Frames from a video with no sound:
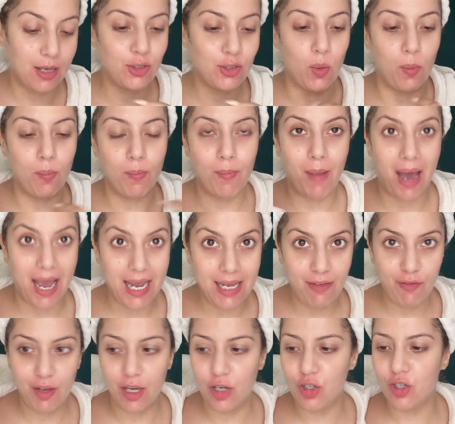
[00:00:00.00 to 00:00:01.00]
So my
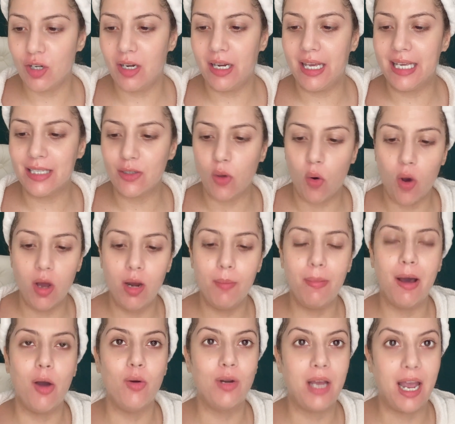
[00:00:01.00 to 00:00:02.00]
facial is all
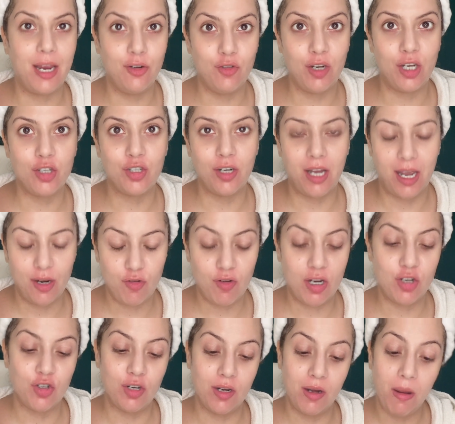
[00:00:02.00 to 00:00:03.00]
about hydration,
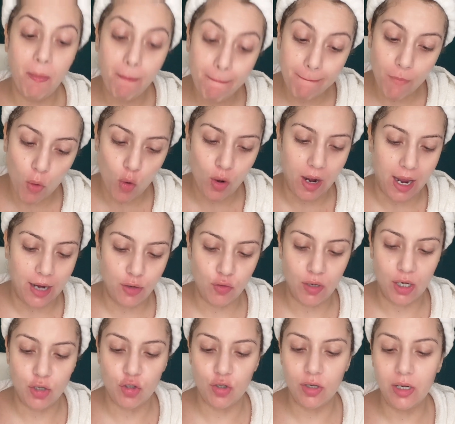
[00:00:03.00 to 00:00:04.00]
hydration, more
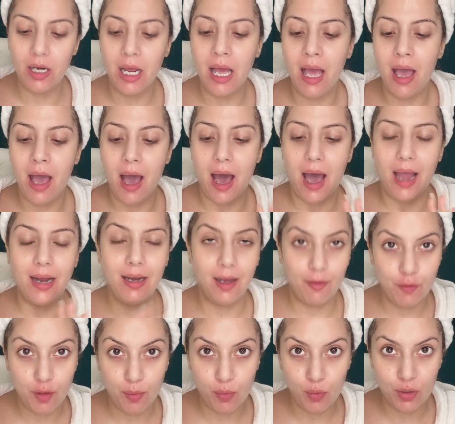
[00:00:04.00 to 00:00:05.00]
hydration. I
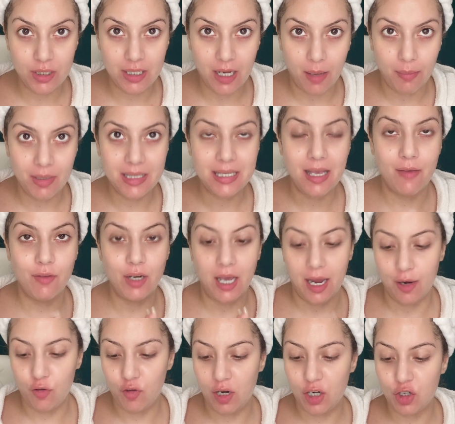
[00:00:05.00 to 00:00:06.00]
love the Boots number 7
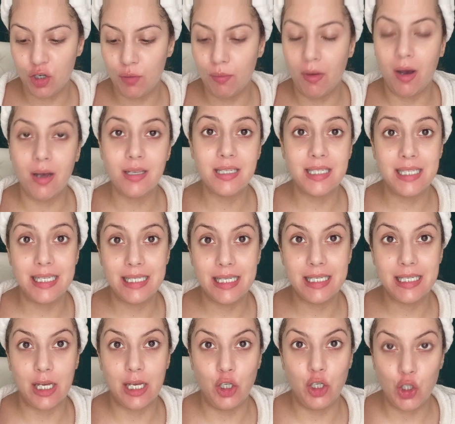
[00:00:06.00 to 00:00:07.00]
hydration mask. This
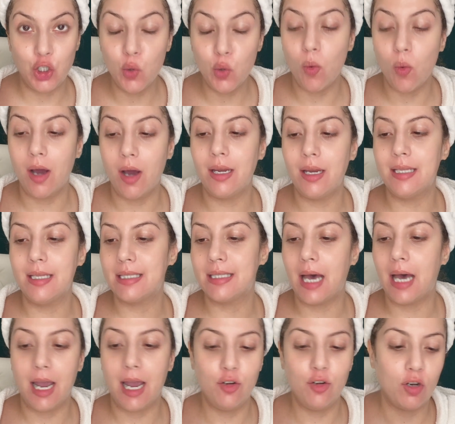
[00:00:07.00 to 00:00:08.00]
is a new one. It's
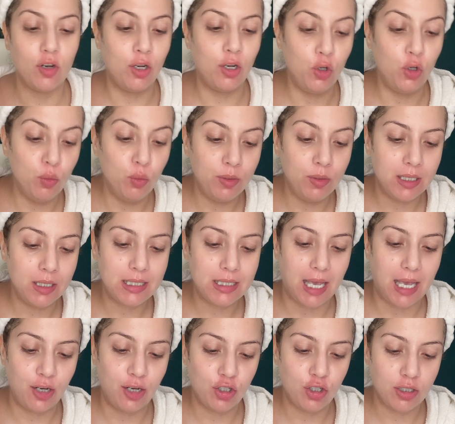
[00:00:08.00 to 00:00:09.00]
the Hydra Luminous.
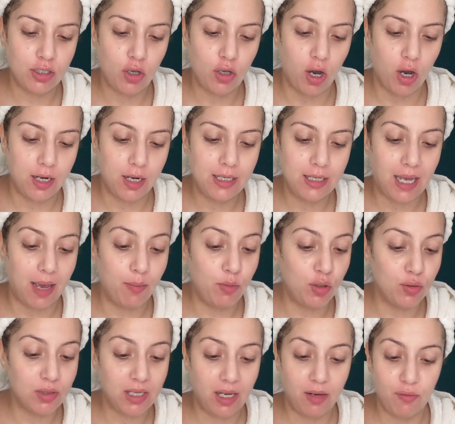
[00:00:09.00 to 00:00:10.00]
I just got it. I'm
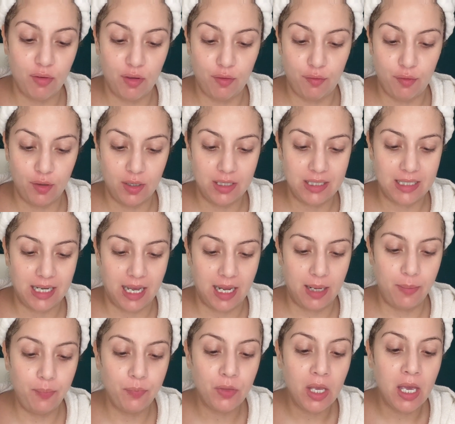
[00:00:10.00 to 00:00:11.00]
using it for the first
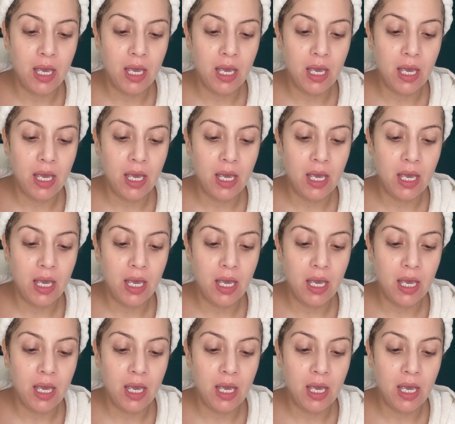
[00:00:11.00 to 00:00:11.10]
time.